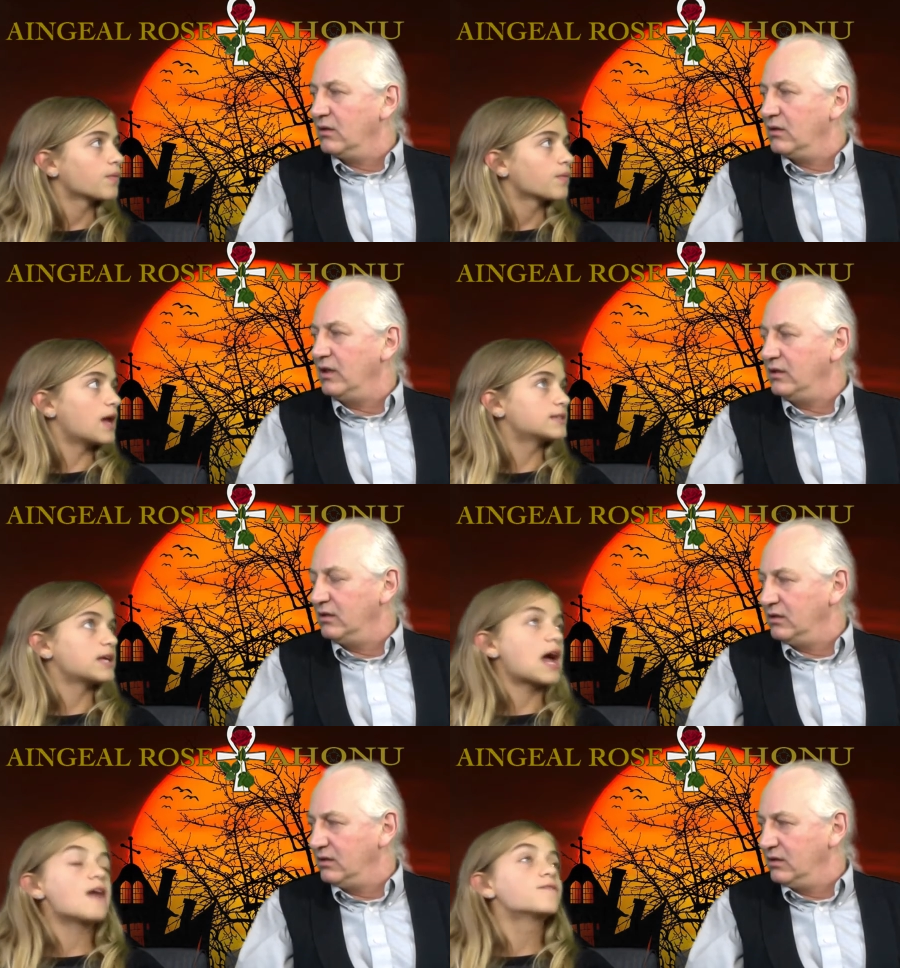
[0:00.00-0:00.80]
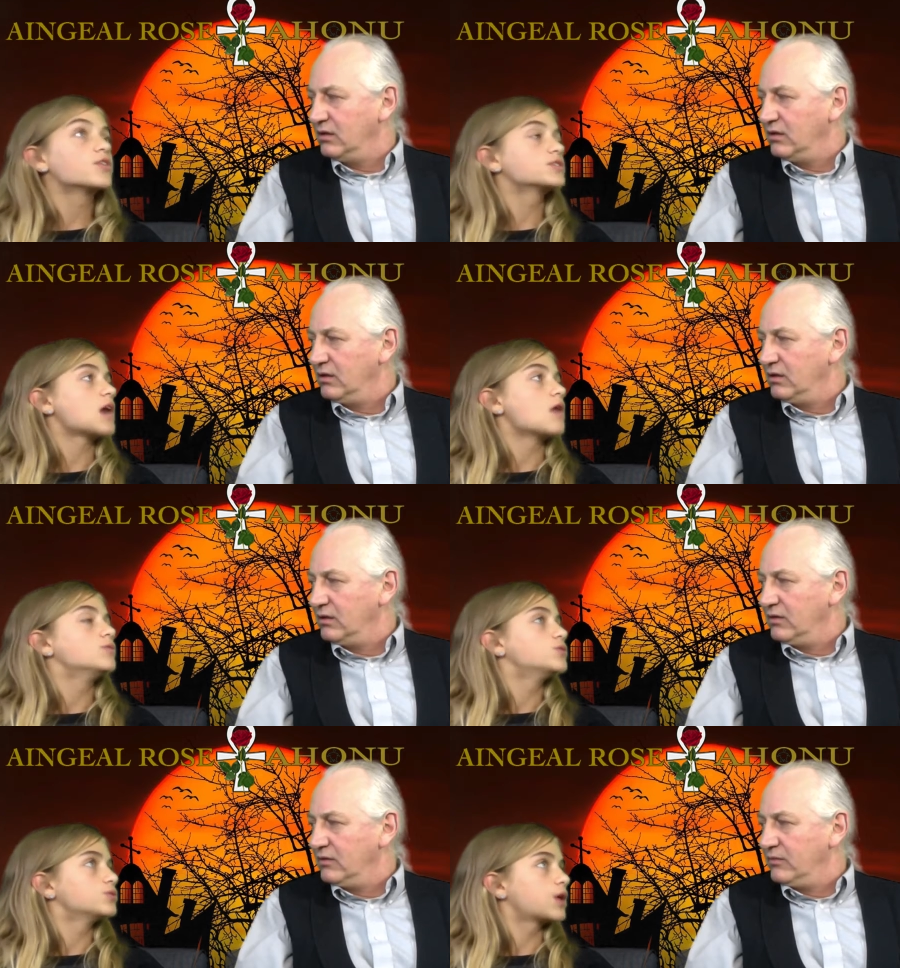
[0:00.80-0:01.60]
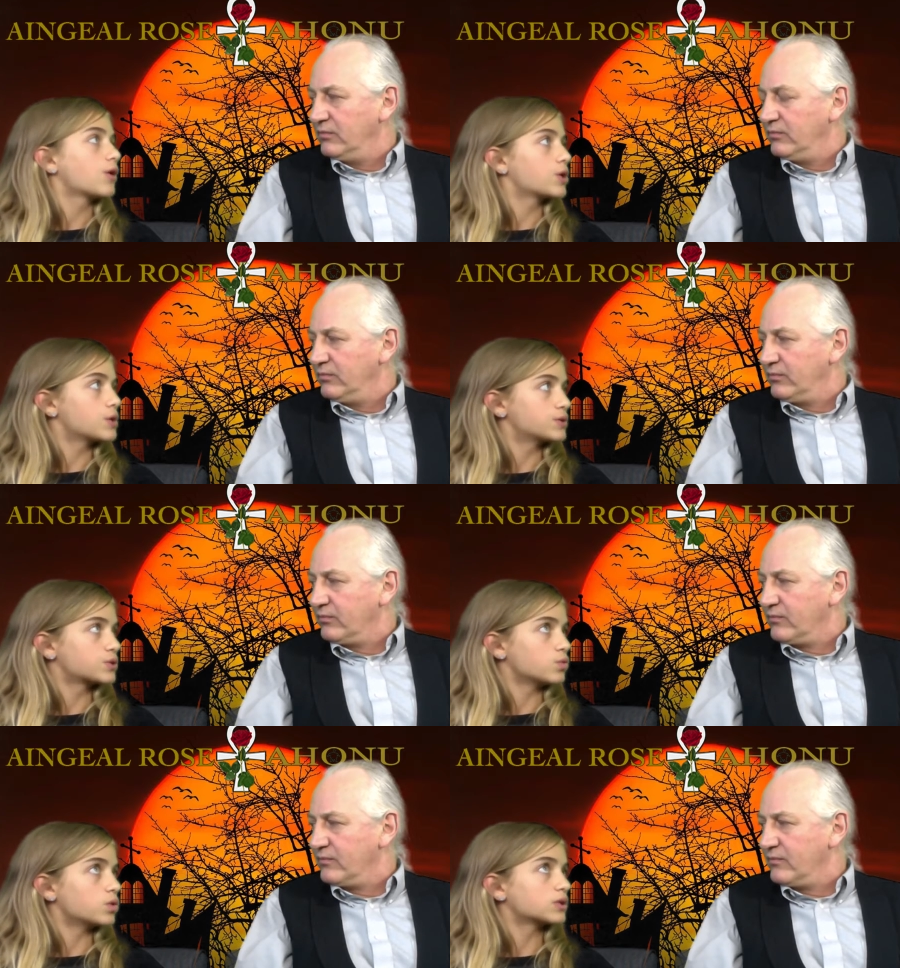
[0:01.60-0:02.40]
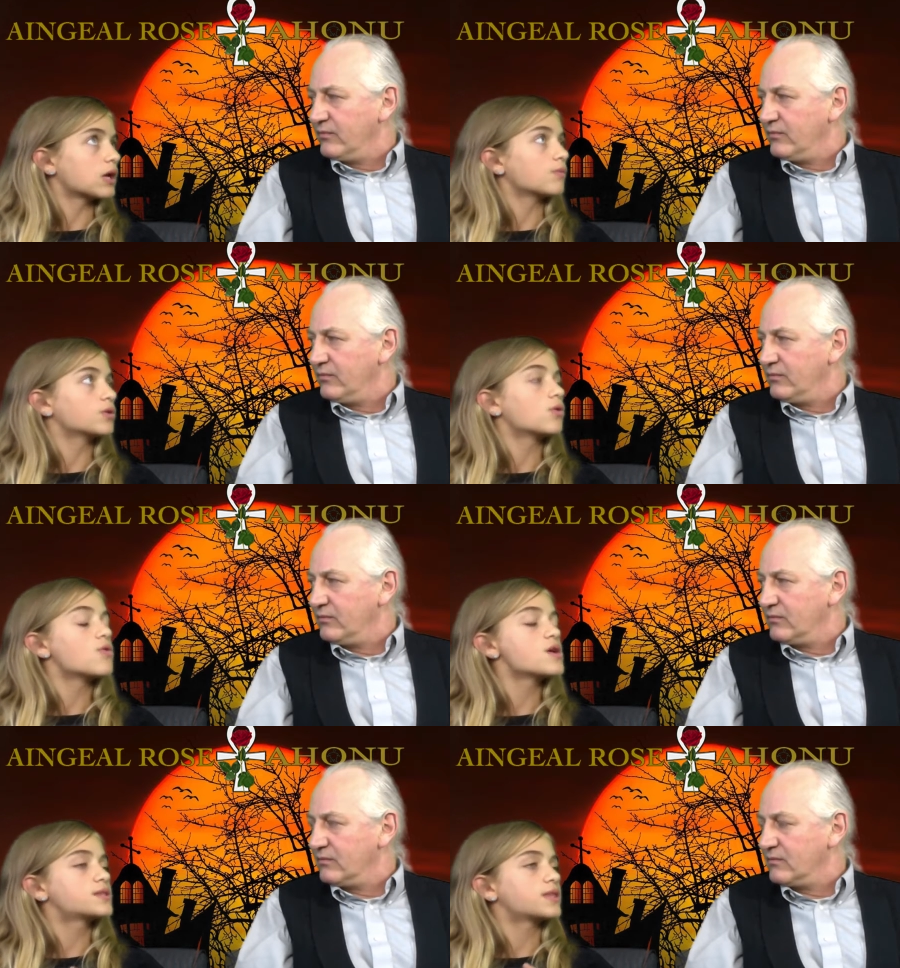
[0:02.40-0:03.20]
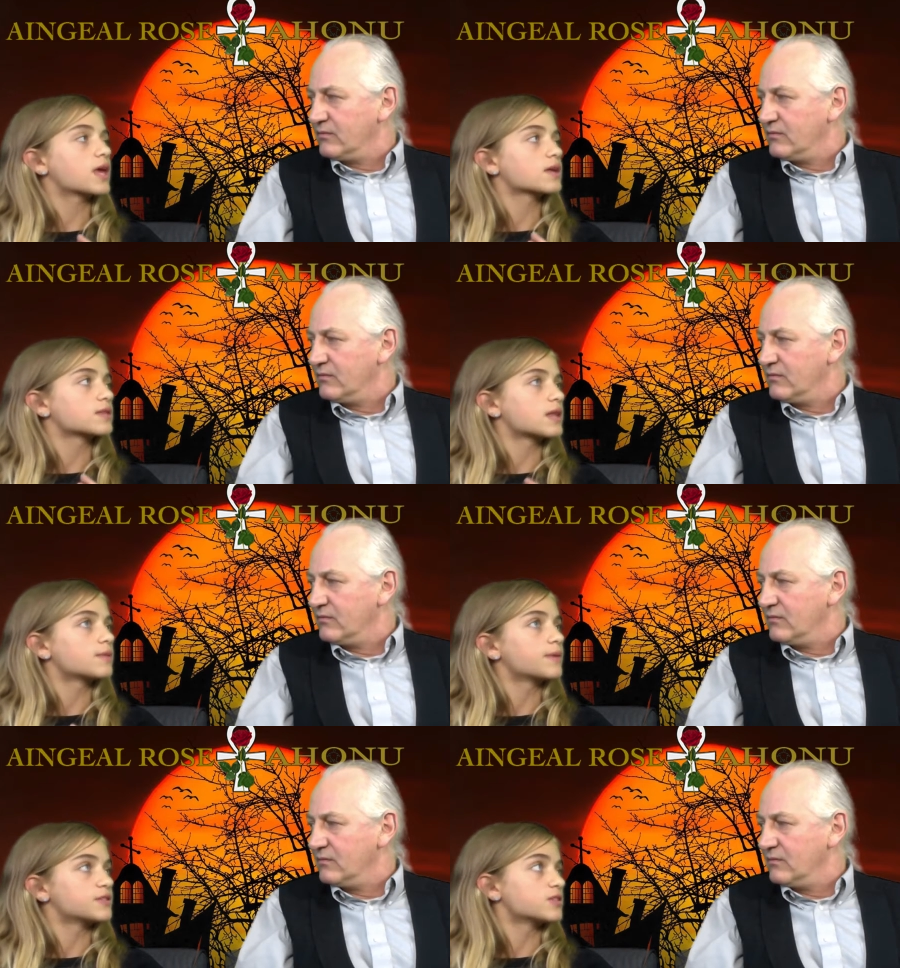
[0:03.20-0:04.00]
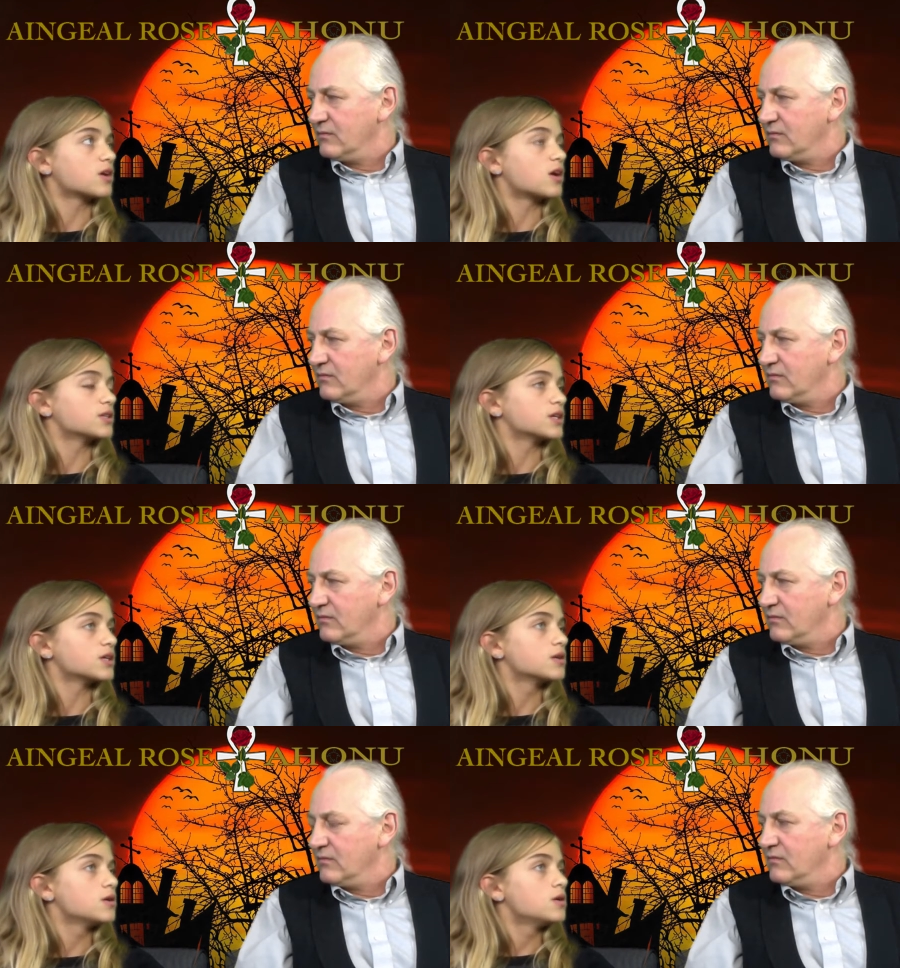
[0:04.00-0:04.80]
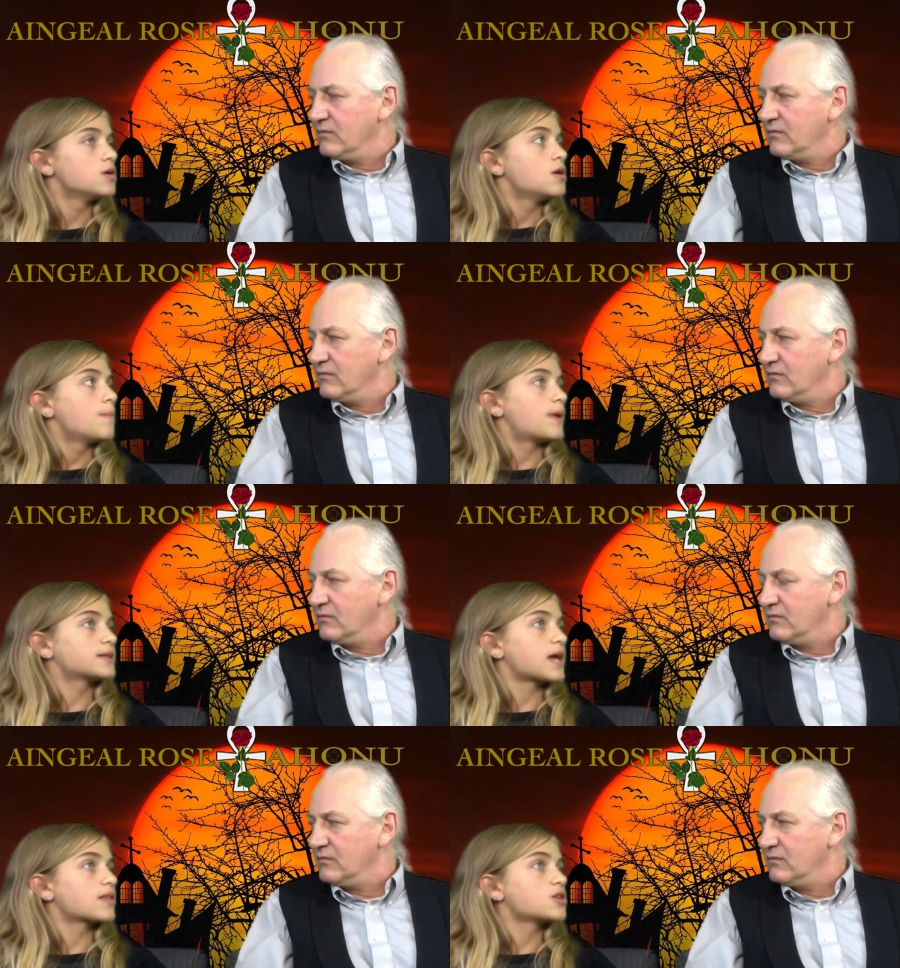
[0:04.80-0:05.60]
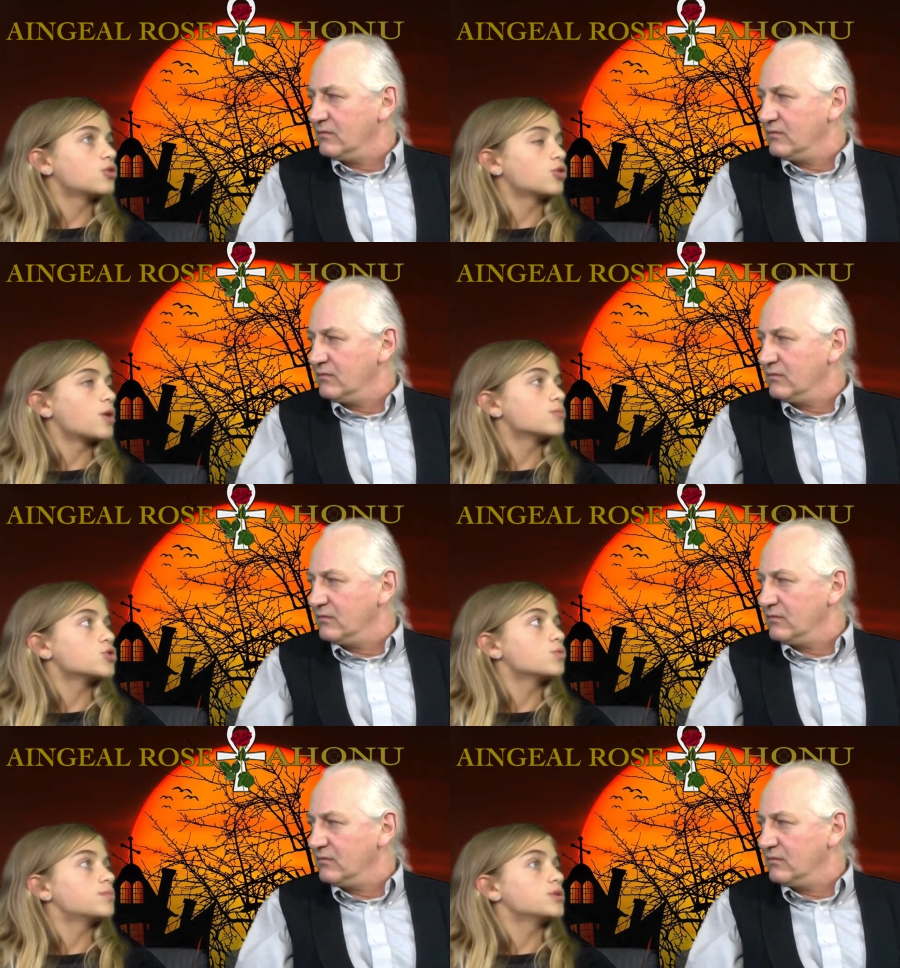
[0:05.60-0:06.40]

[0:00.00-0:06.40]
Speaker 1: Okay. And I said, at first, I was so scared to go to school because I would always think that the place is haunted. Hmm. But I exactly told them, you